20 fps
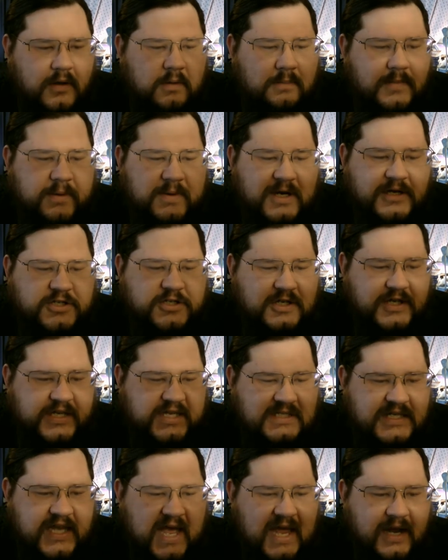Mimir shook
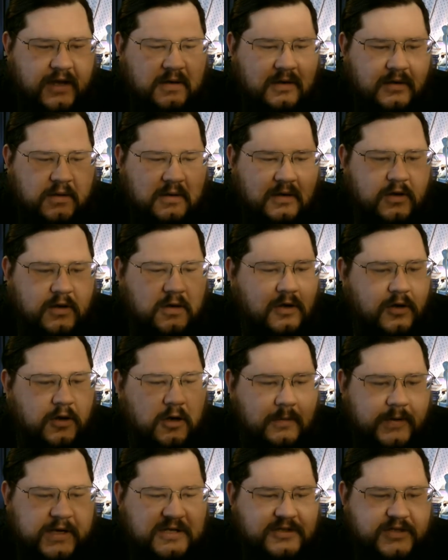his head.
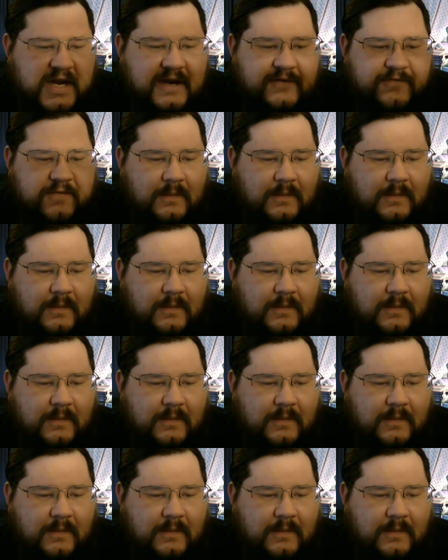Nobody drank